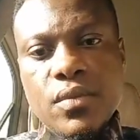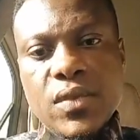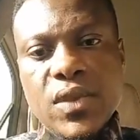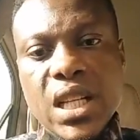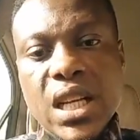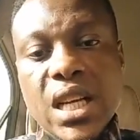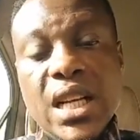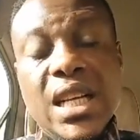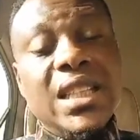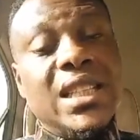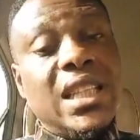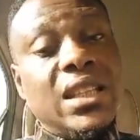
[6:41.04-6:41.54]

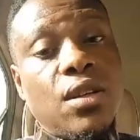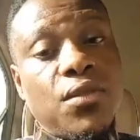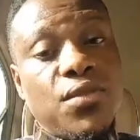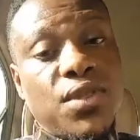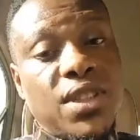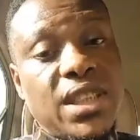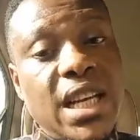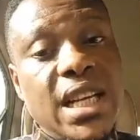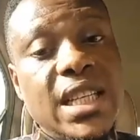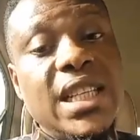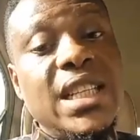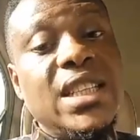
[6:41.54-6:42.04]
instead of
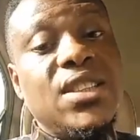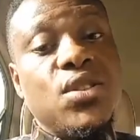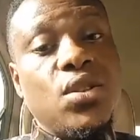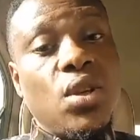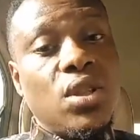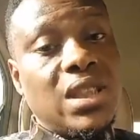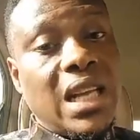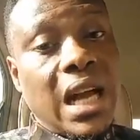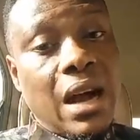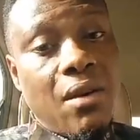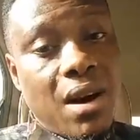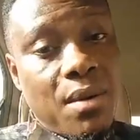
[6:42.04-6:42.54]
saying it's
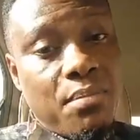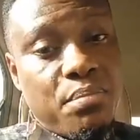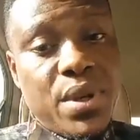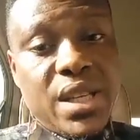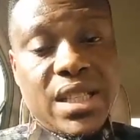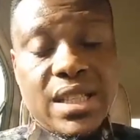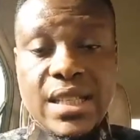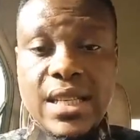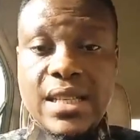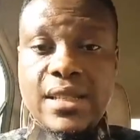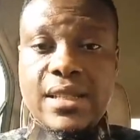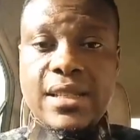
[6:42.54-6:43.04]
not our
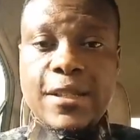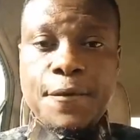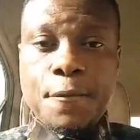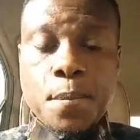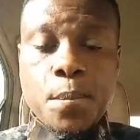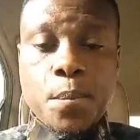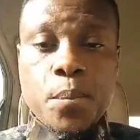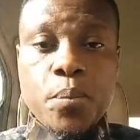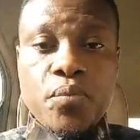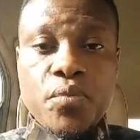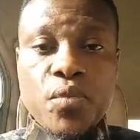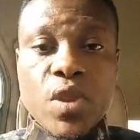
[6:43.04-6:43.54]
business.
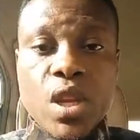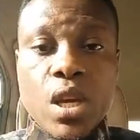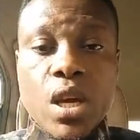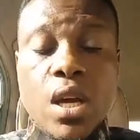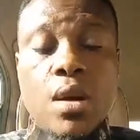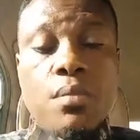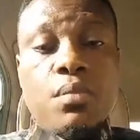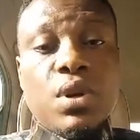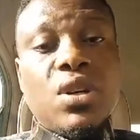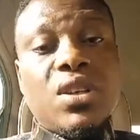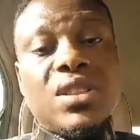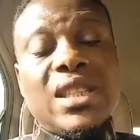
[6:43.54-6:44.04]

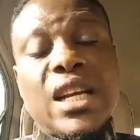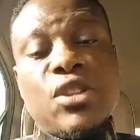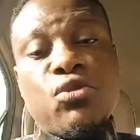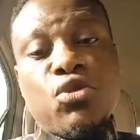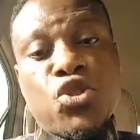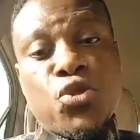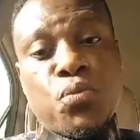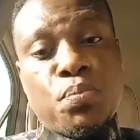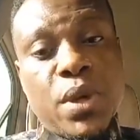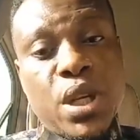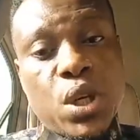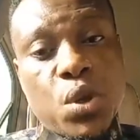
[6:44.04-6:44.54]
Because as we
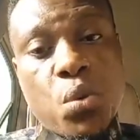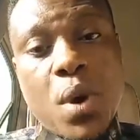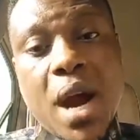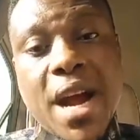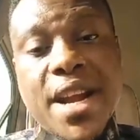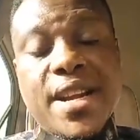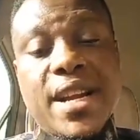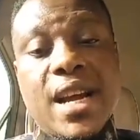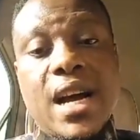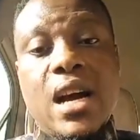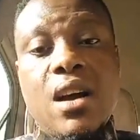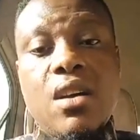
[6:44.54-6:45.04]
speak
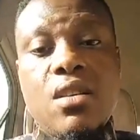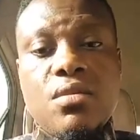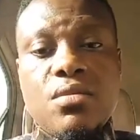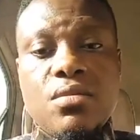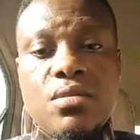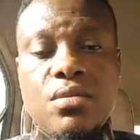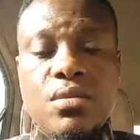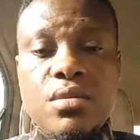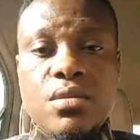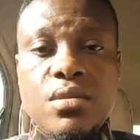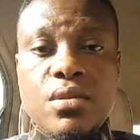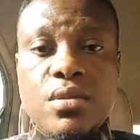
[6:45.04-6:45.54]
right now,
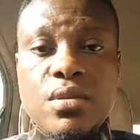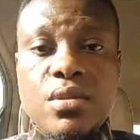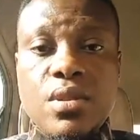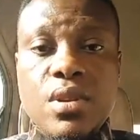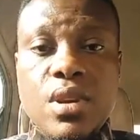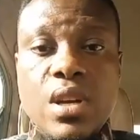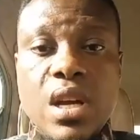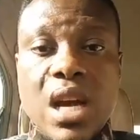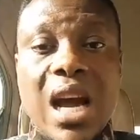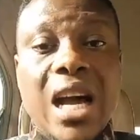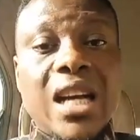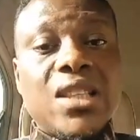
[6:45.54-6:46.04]

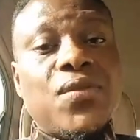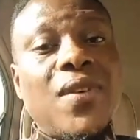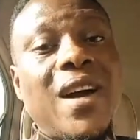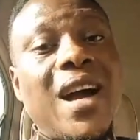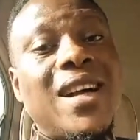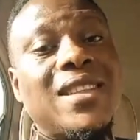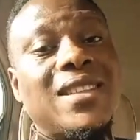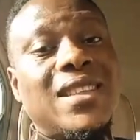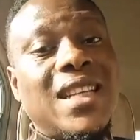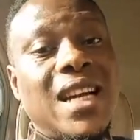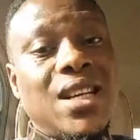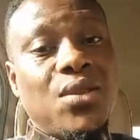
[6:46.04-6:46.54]
as far
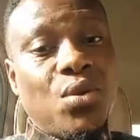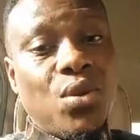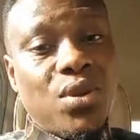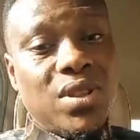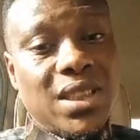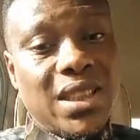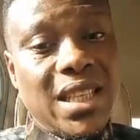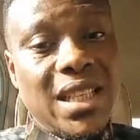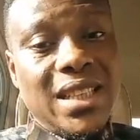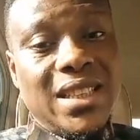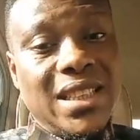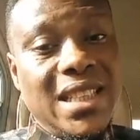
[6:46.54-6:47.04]
as Edo
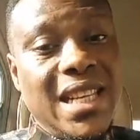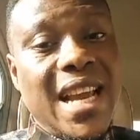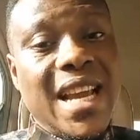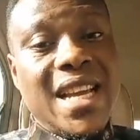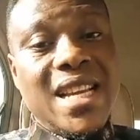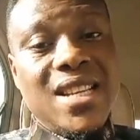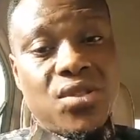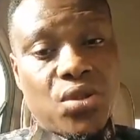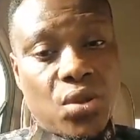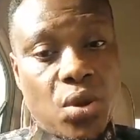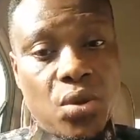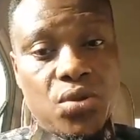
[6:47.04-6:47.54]
State here
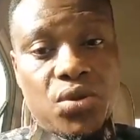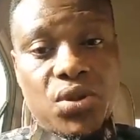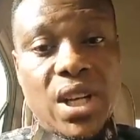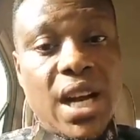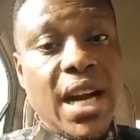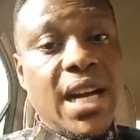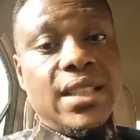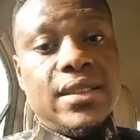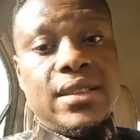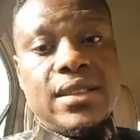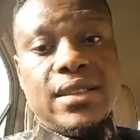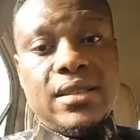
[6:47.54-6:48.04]
is
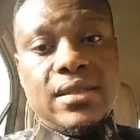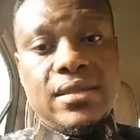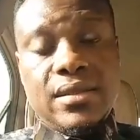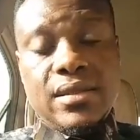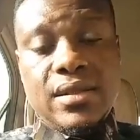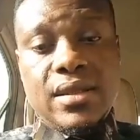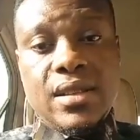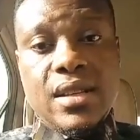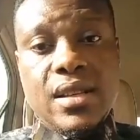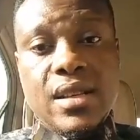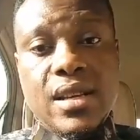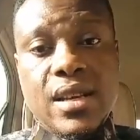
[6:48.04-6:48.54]
concerned,
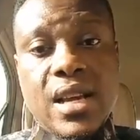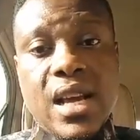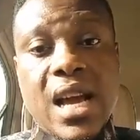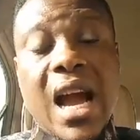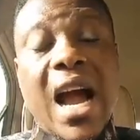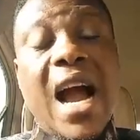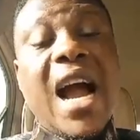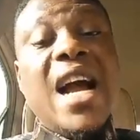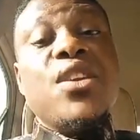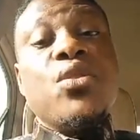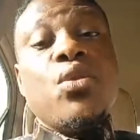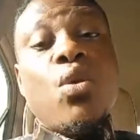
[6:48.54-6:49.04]

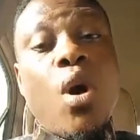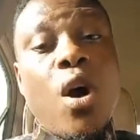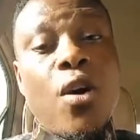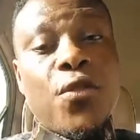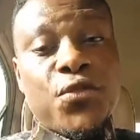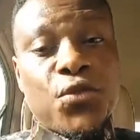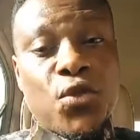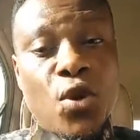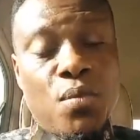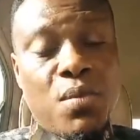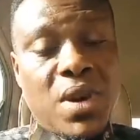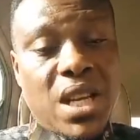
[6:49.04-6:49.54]
I know of
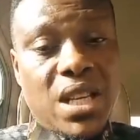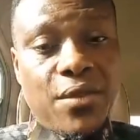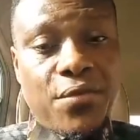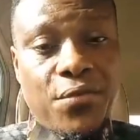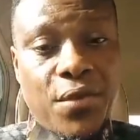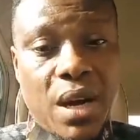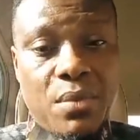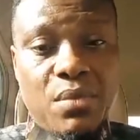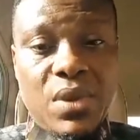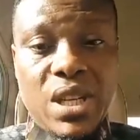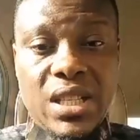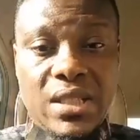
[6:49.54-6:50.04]
so many
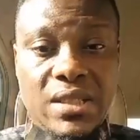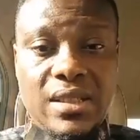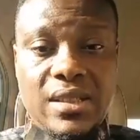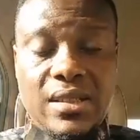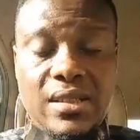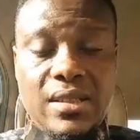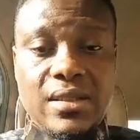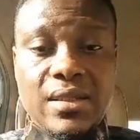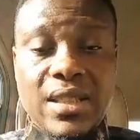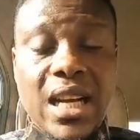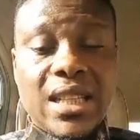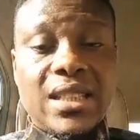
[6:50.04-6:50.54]

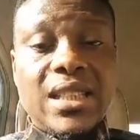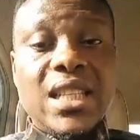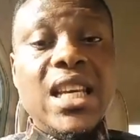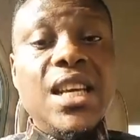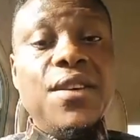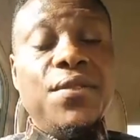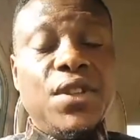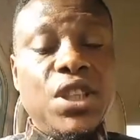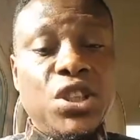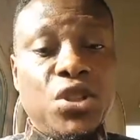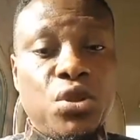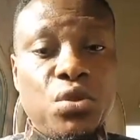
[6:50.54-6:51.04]
families that
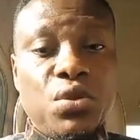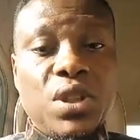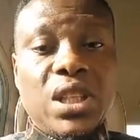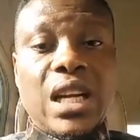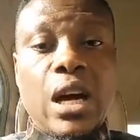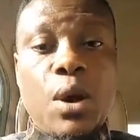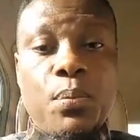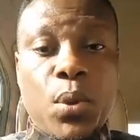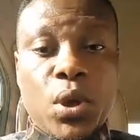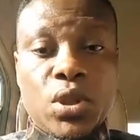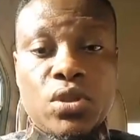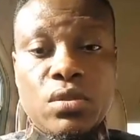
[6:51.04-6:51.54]
if the children
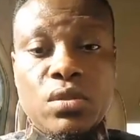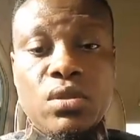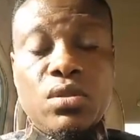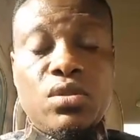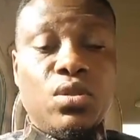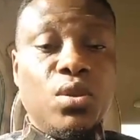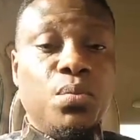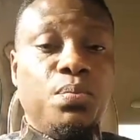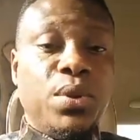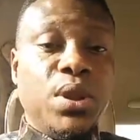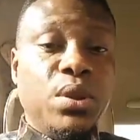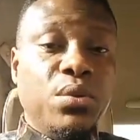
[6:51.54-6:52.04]
are opportune
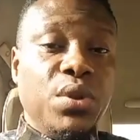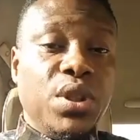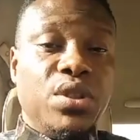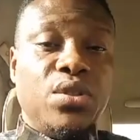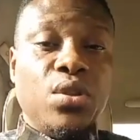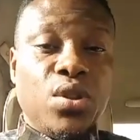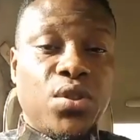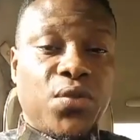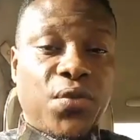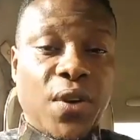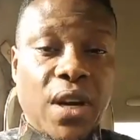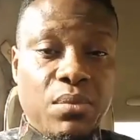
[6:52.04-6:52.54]
to be with
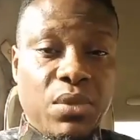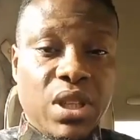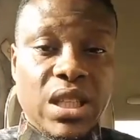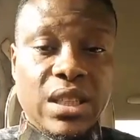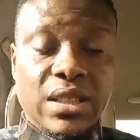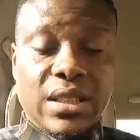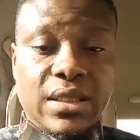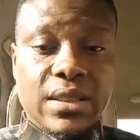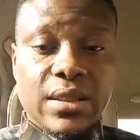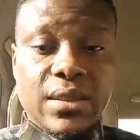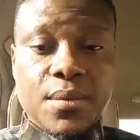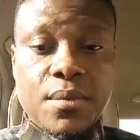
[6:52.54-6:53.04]
those
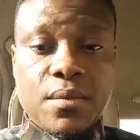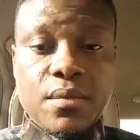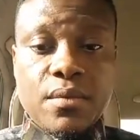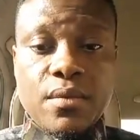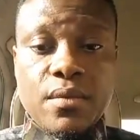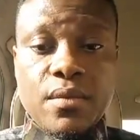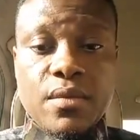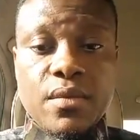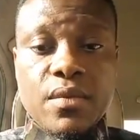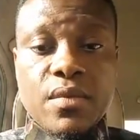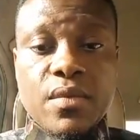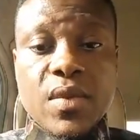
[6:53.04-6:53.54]
families,
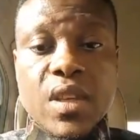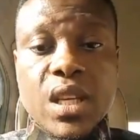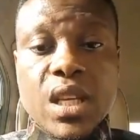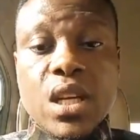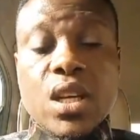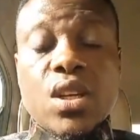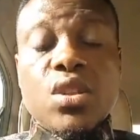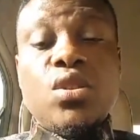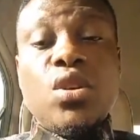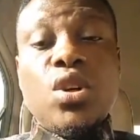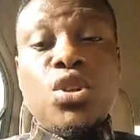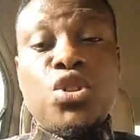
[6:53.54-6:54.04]

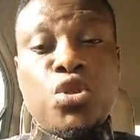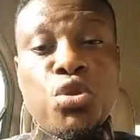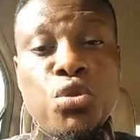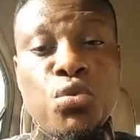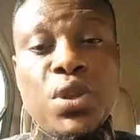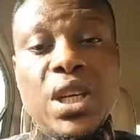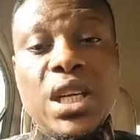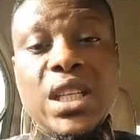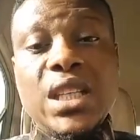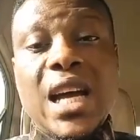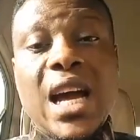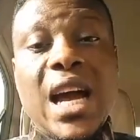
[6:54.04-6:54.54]
those
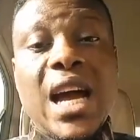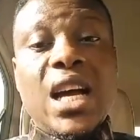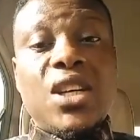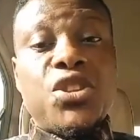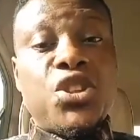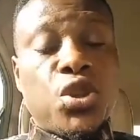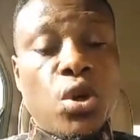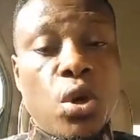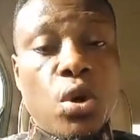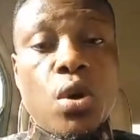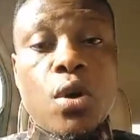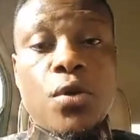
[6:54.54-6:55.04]
children are
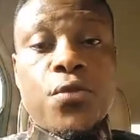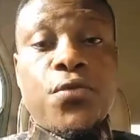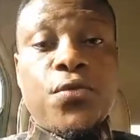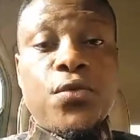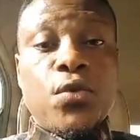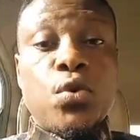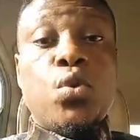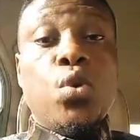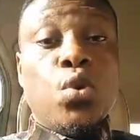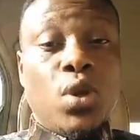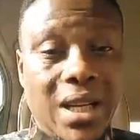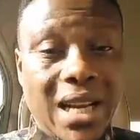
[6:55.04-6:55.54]
sure of
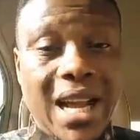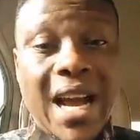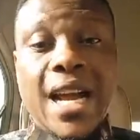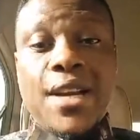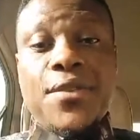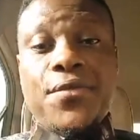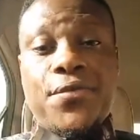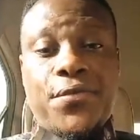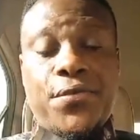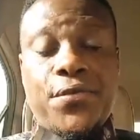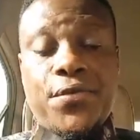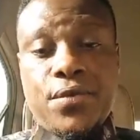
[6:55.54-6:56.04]
good
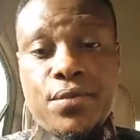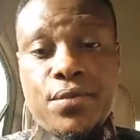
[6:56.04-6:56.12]
life.